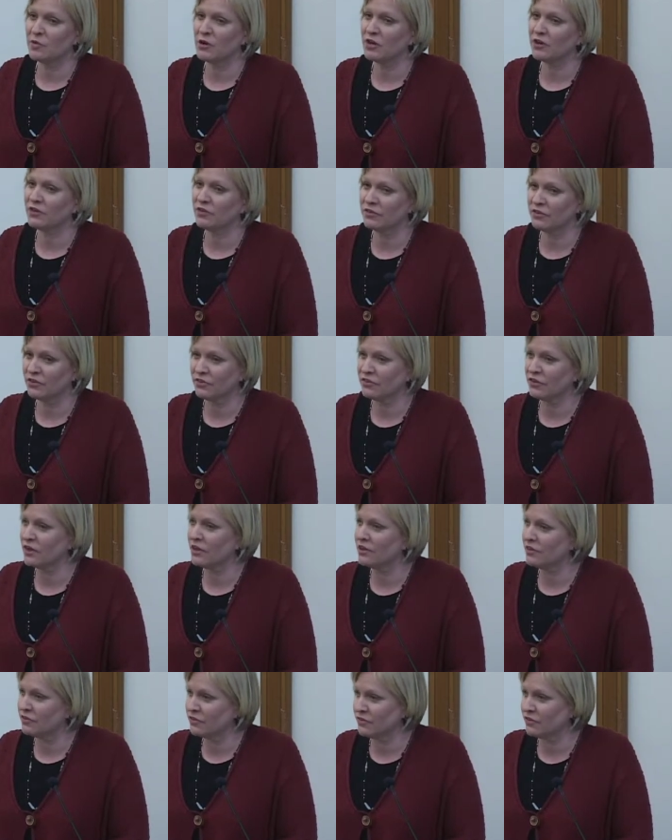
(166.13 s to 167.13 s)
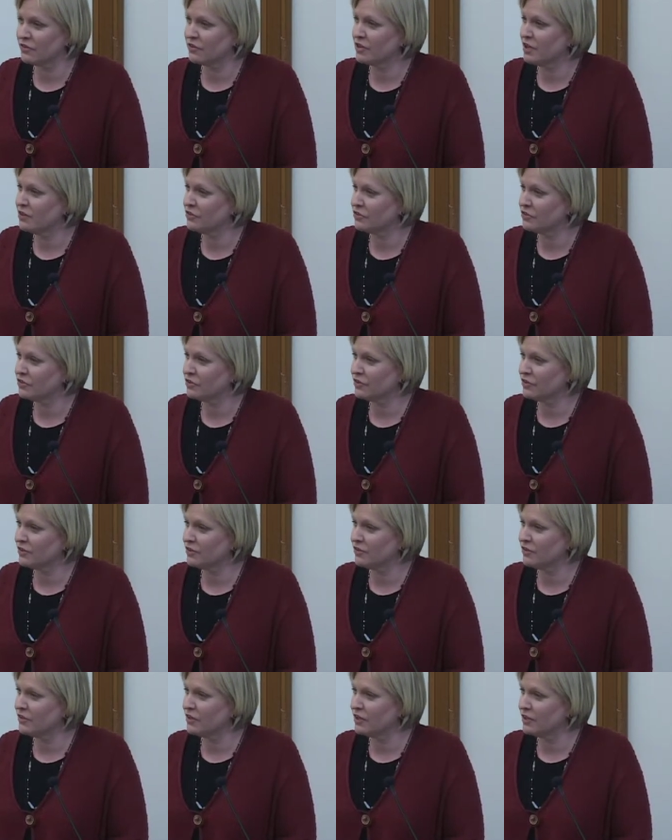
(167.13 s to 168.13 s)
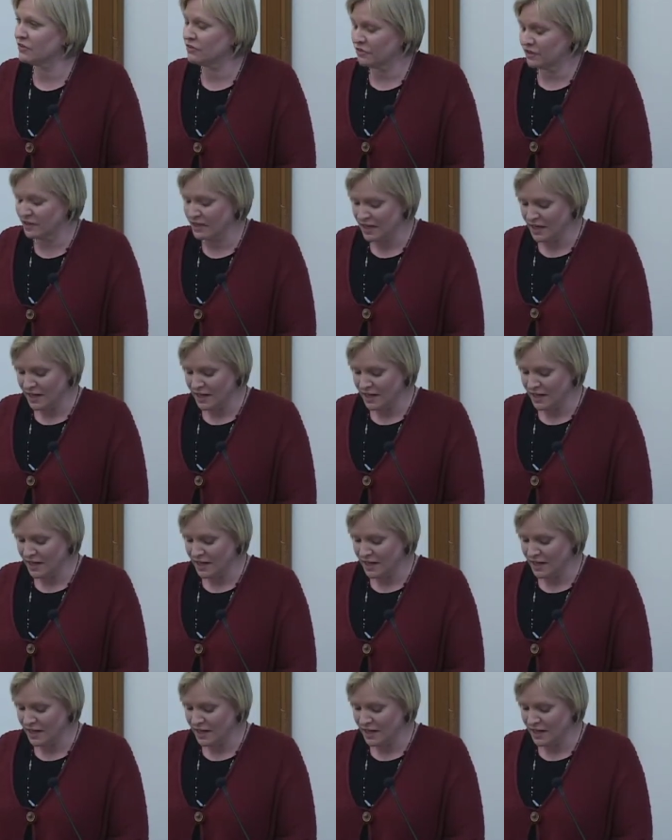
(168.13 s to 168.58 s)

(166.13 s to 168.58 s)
American Sociolo Sociological Association.